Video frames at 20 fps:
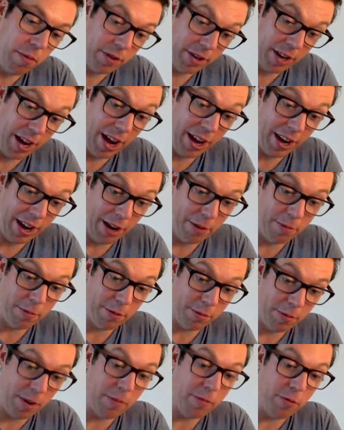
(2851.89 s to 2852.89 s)
I was getting at
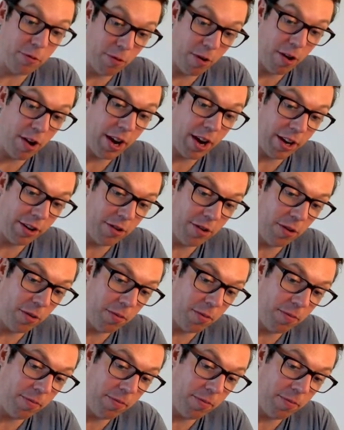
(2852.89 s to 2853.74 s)
was I'm trying to